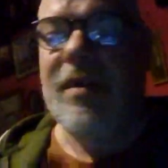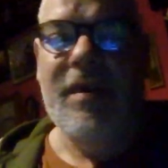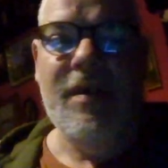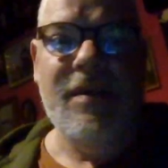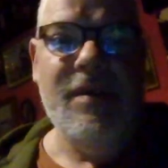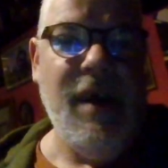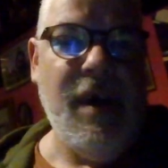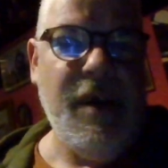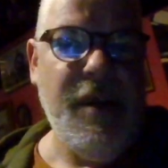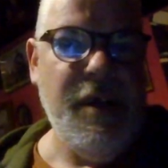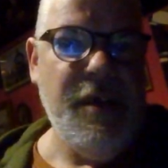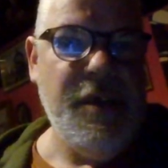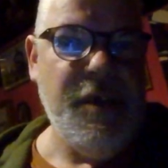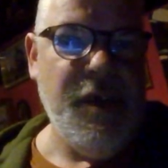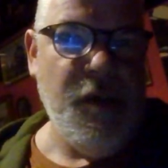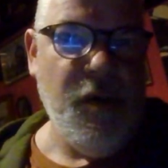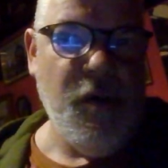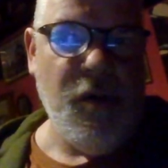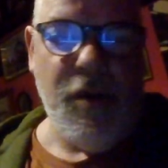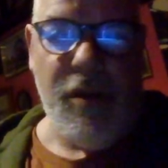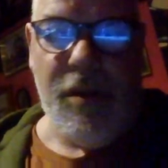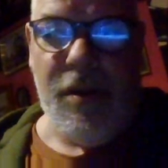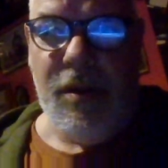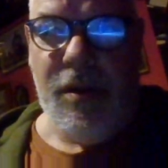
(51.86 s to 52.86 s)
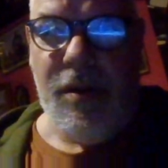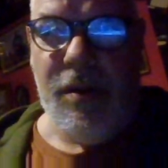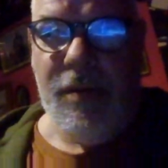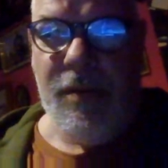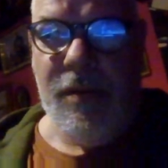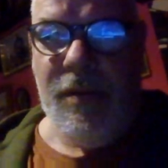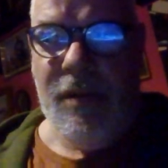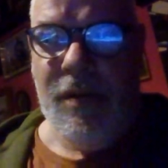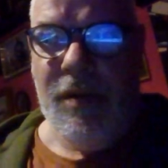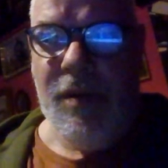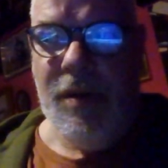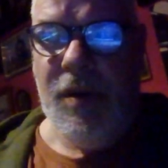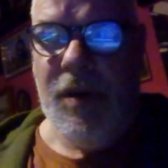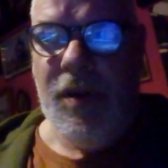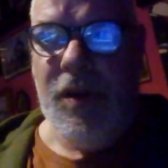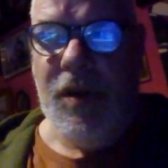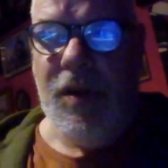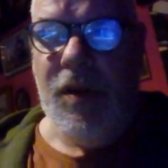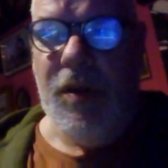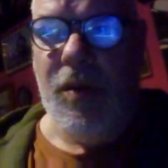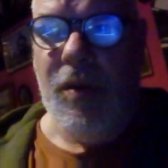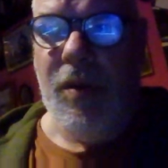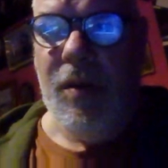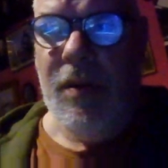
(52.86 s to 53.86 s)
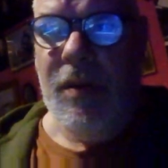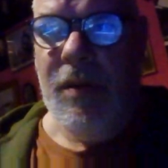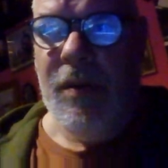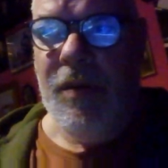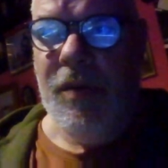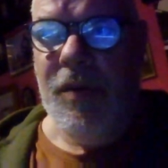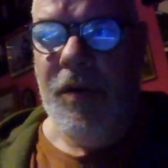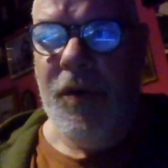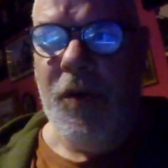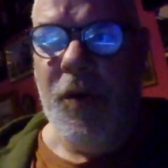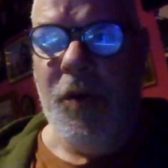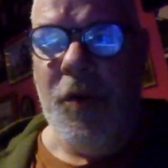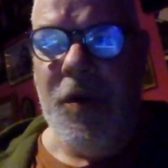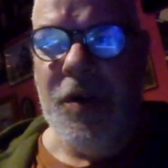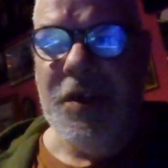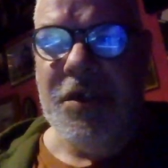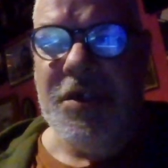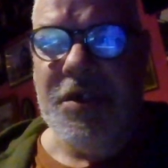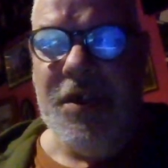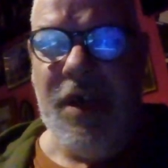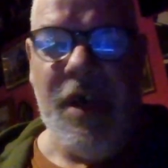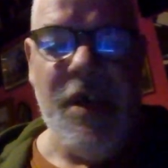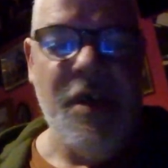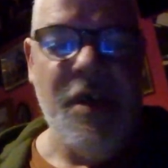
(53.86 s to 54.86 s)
Danny Danon, who is the